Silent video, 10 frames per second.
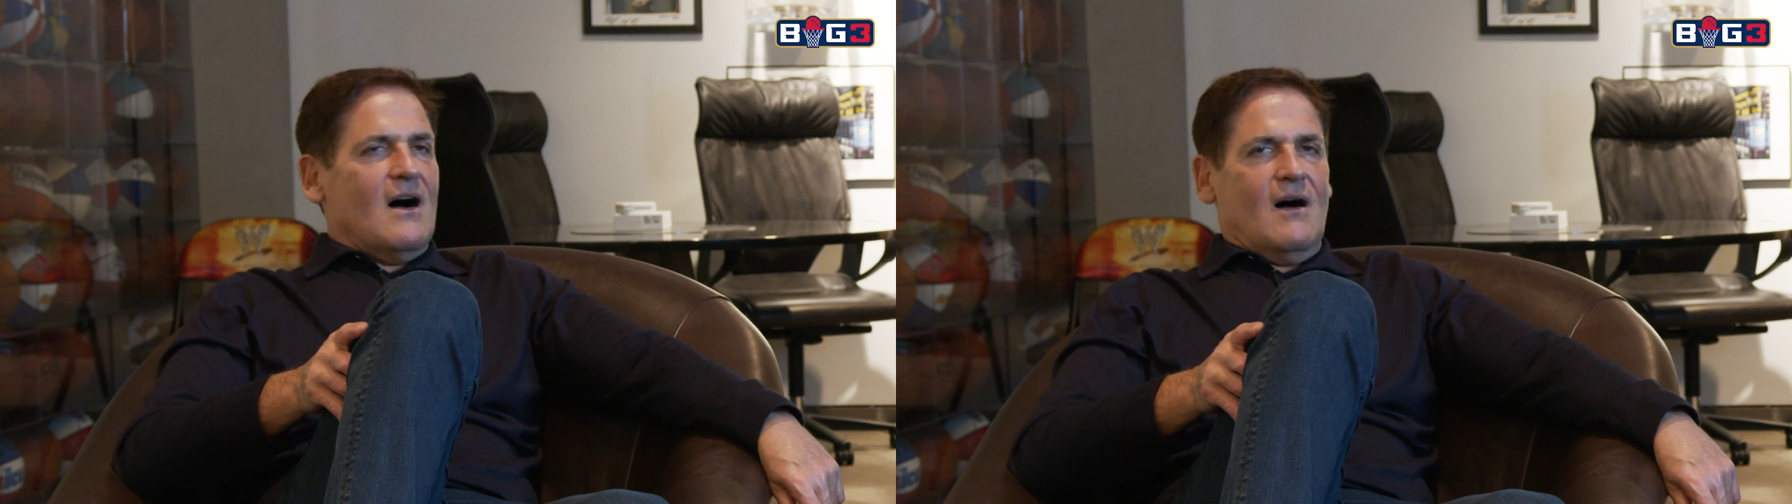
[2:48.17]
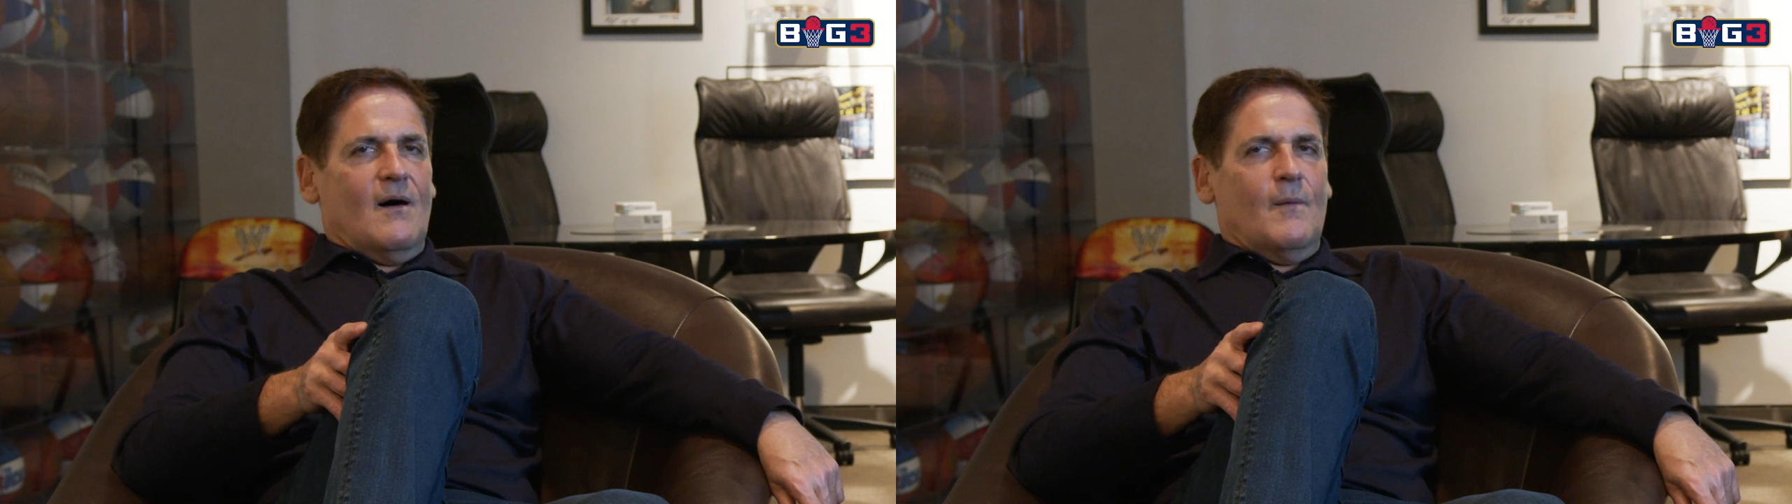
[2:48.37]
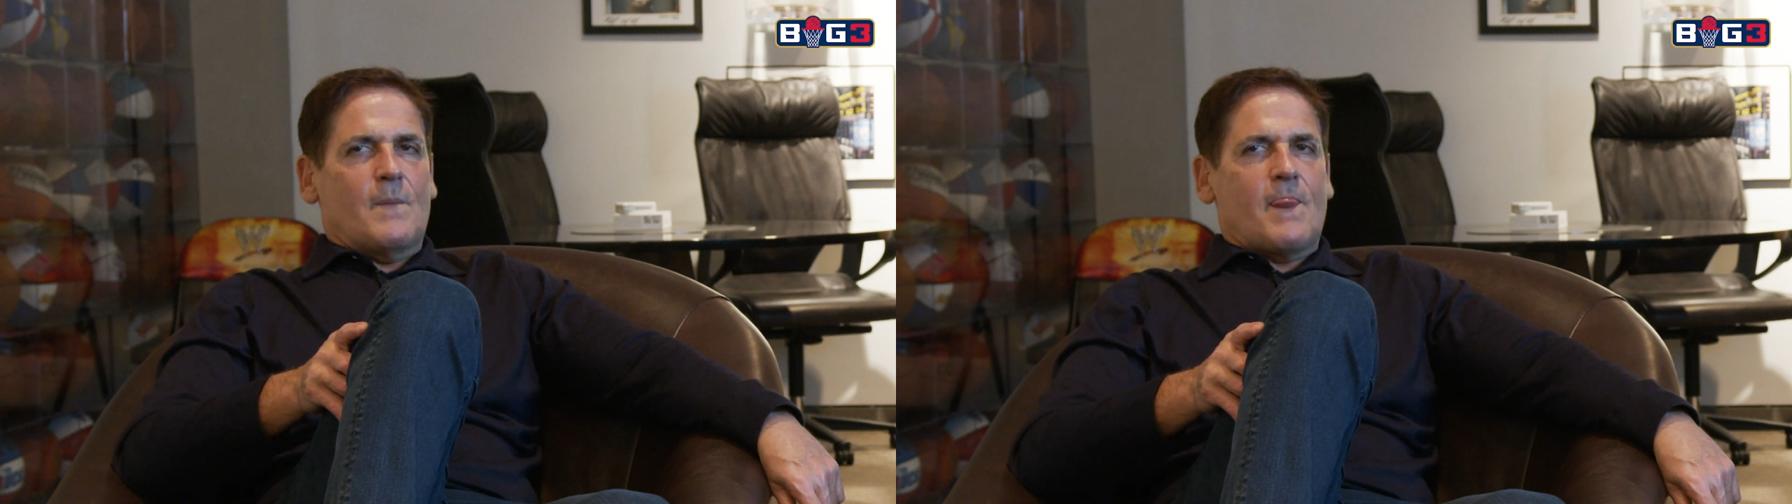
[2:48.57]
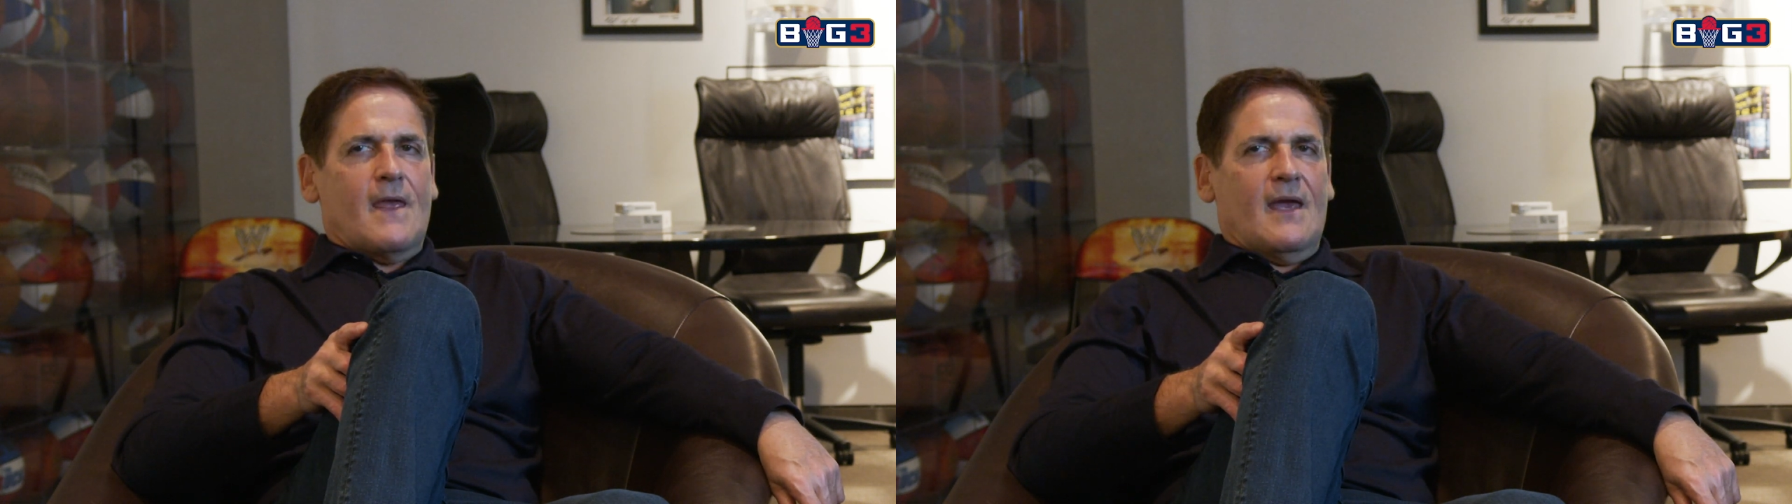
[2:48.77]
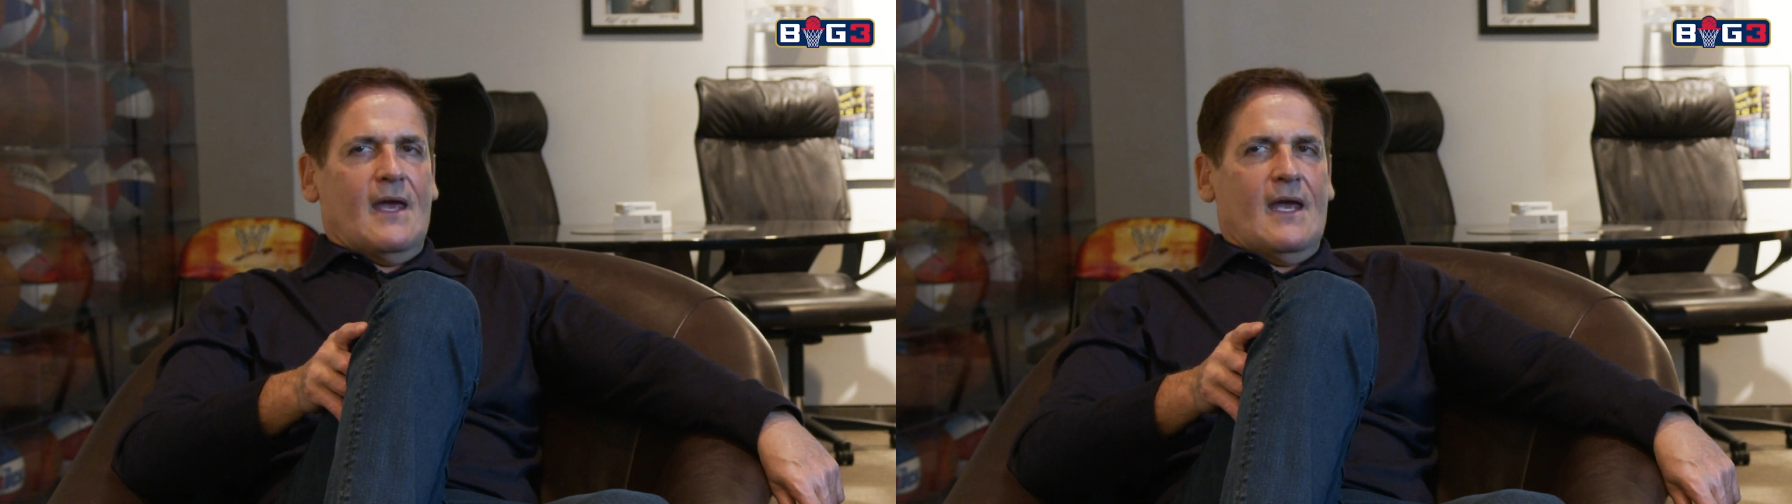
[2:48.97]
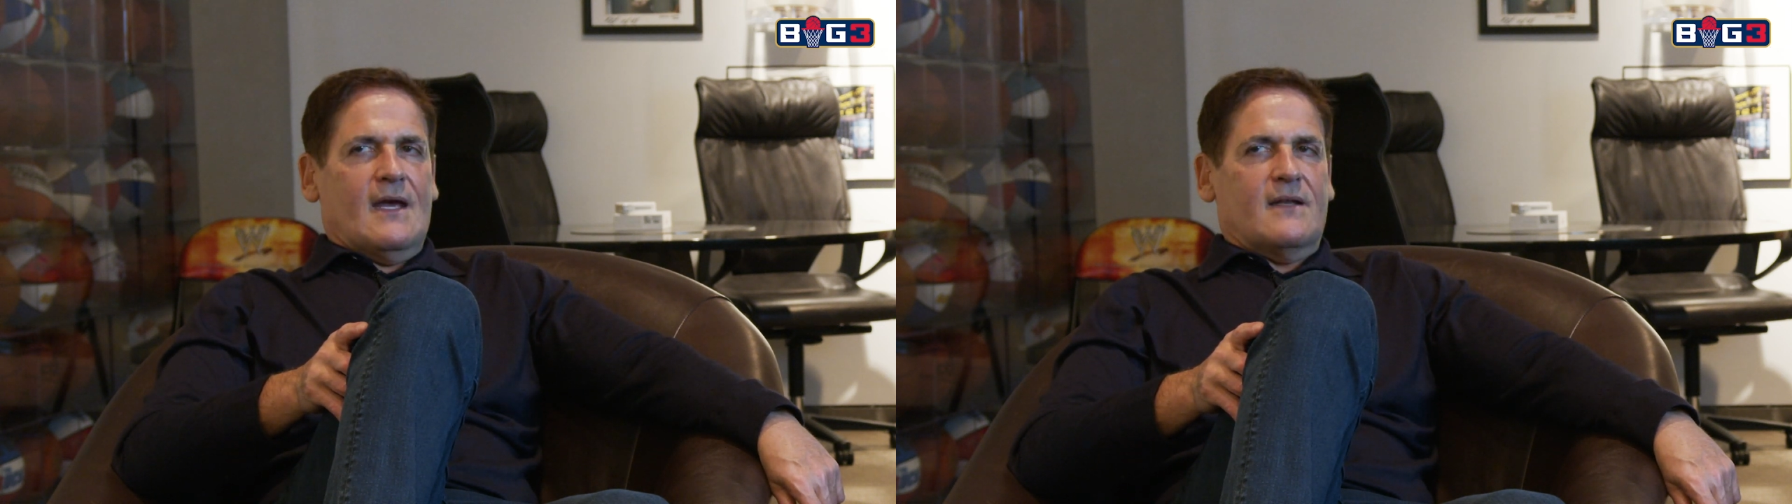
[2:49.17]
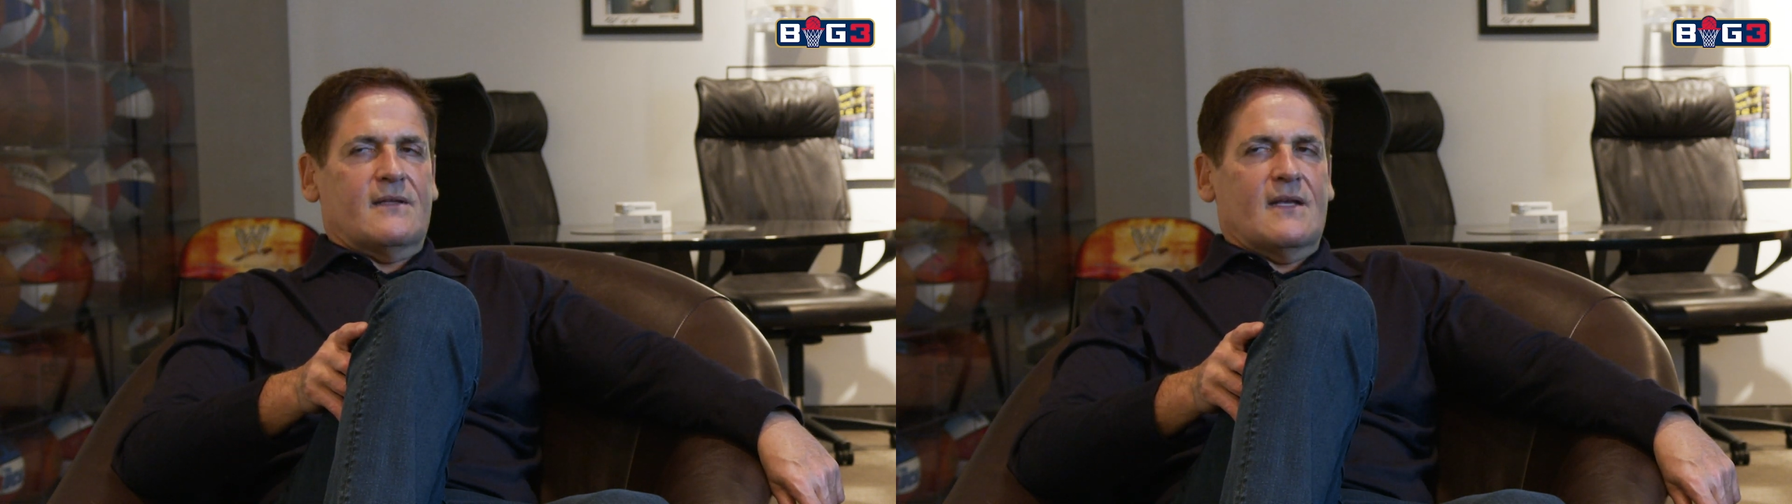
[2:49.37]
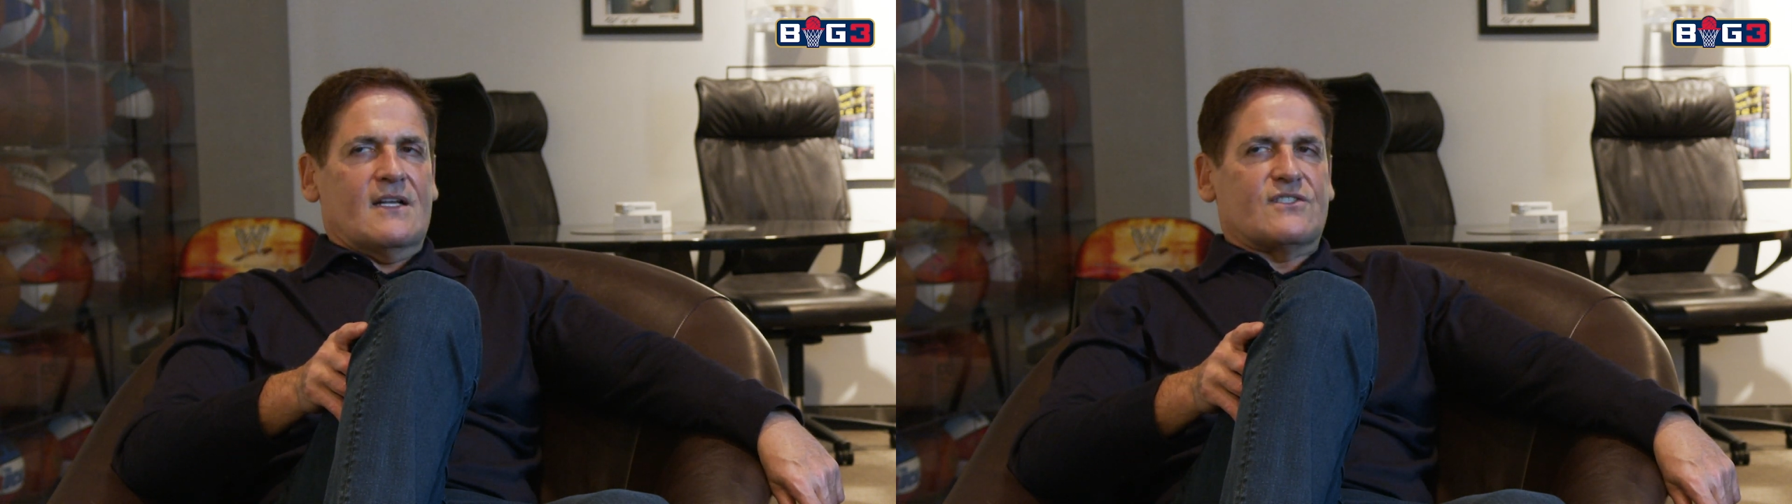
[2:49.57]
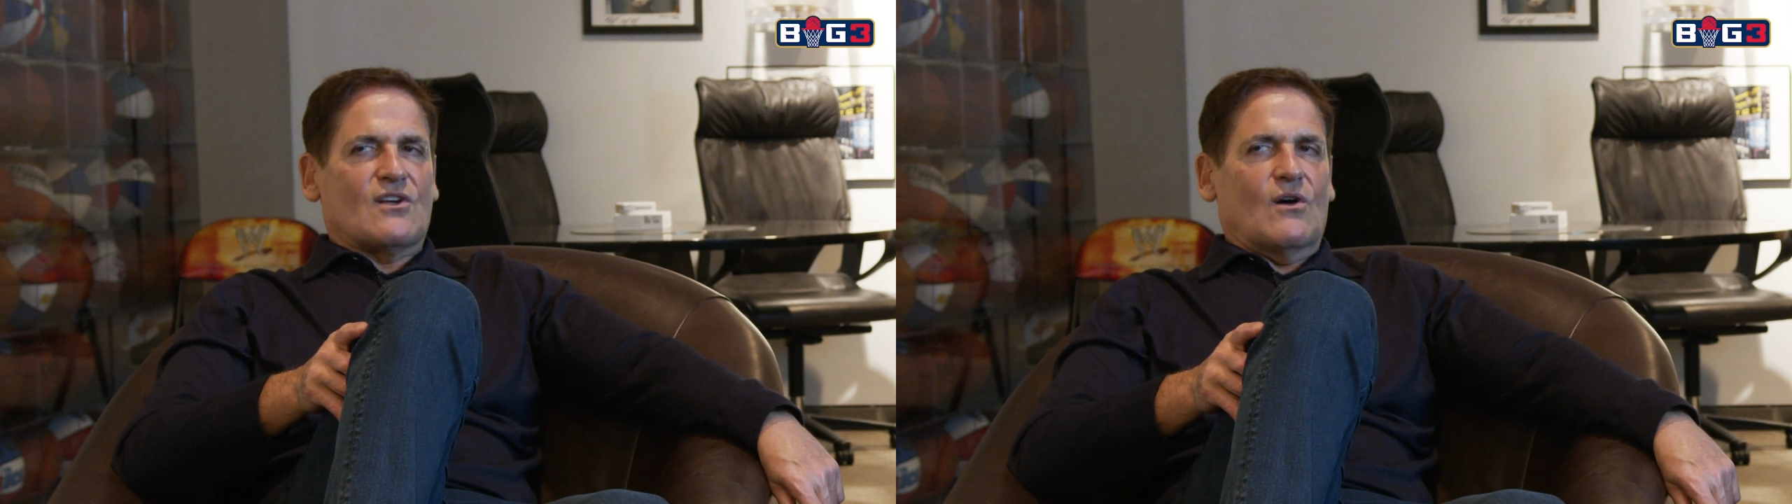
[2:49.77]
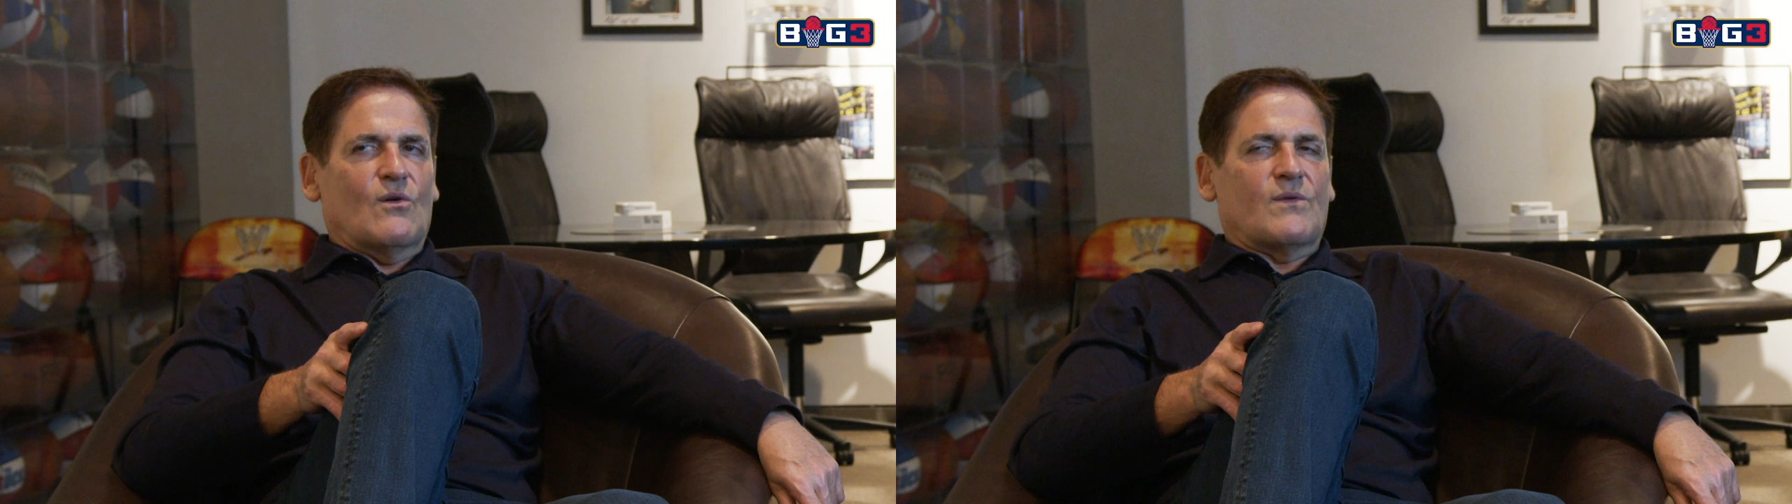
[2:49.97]
And
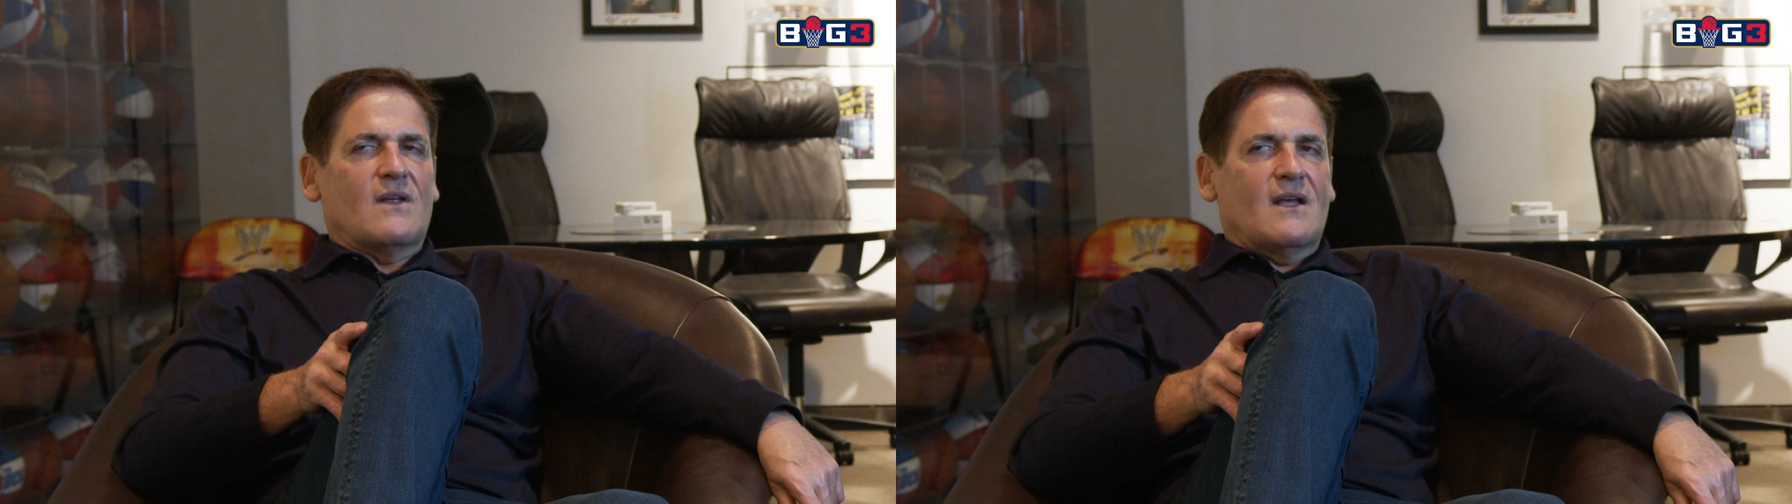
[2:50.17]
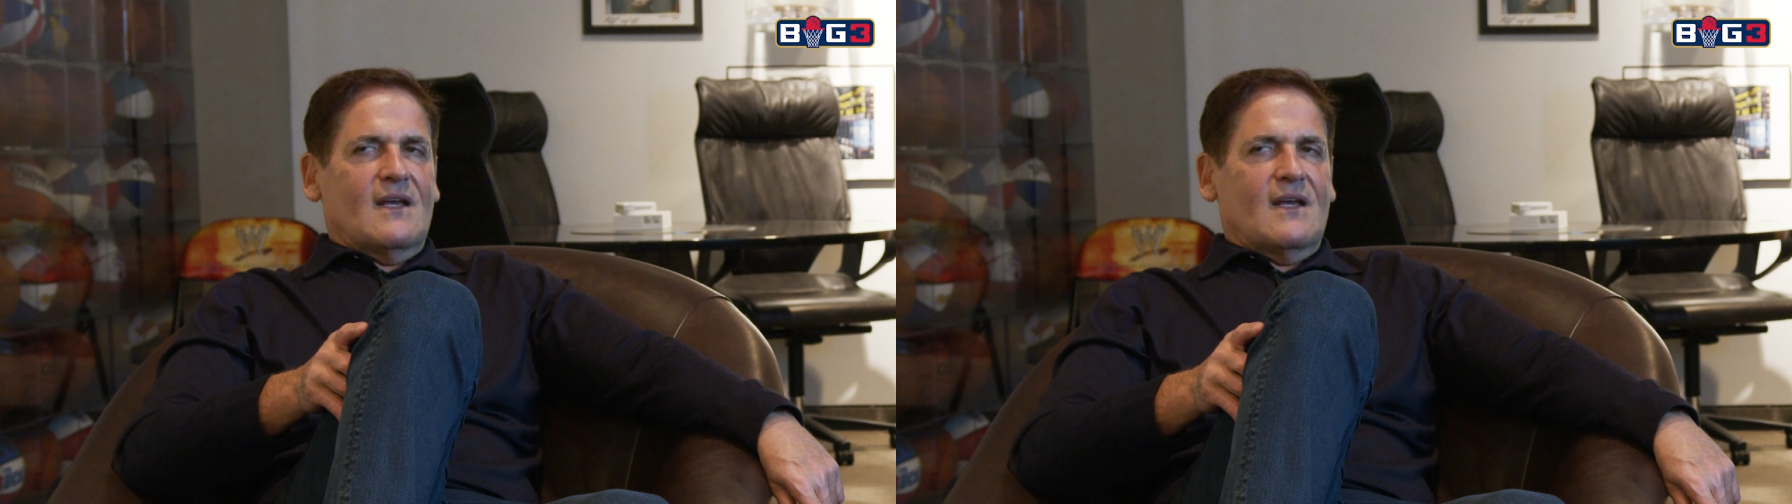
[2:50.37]
so,